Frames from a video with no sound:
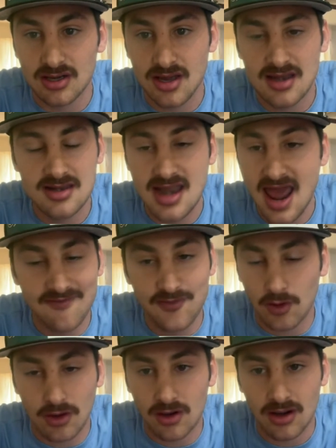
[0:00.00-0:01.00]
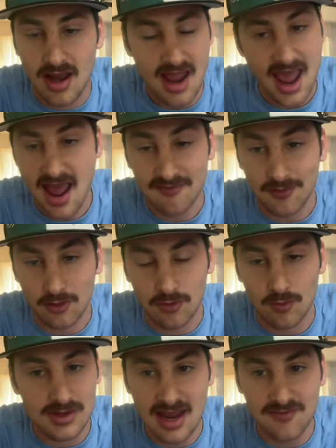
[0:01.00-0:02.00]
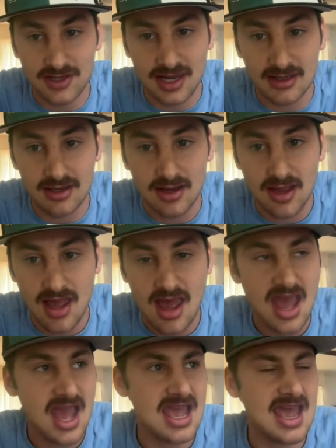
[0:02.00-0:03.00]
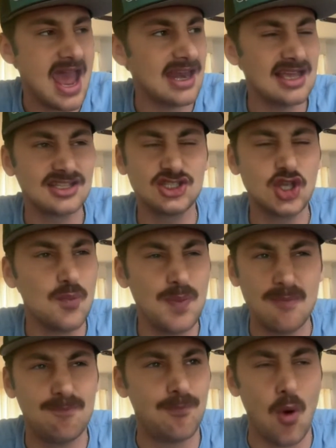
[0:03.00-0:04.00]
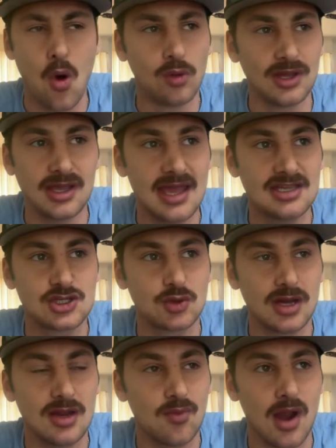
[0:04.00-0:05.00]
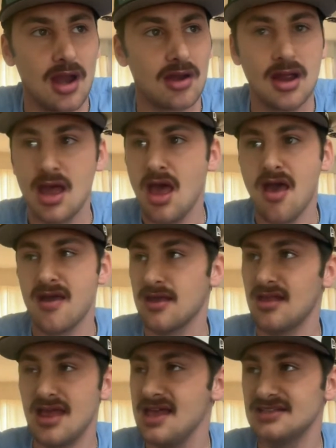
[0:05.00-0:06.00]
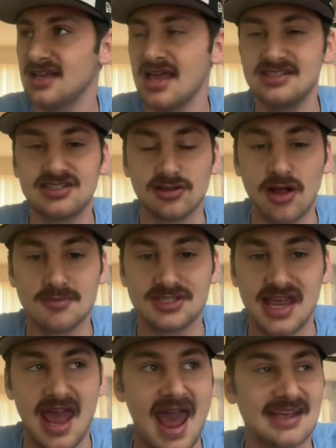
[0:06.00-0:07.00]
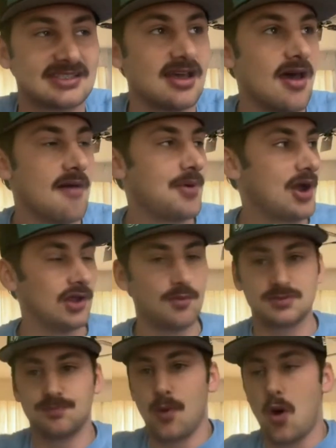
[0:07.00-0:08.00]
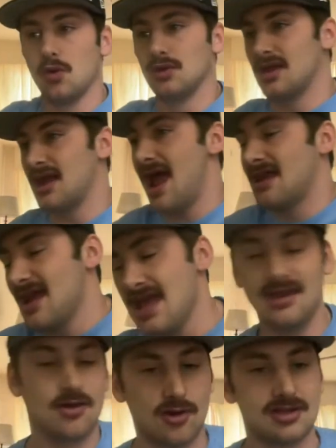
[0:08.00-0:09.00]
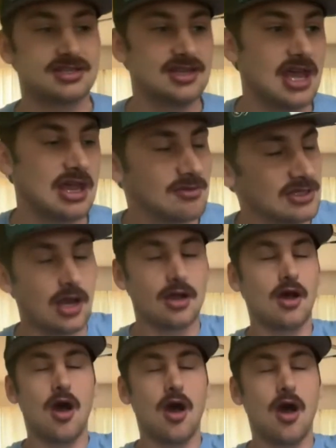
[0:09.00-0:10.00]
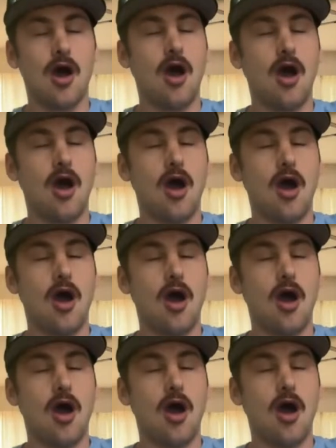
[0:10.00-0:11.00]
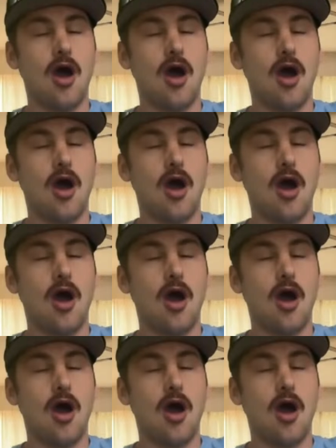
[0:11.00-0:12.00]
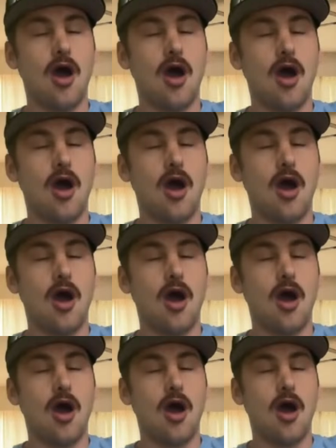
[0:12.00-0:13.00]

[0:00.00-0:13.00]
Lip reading: Never, ever. We never did. He had a stupid bowling injury where his clumsy ass apparently was bowling and hit it on his knee. He was like, oh, man, my knee. Oh, no.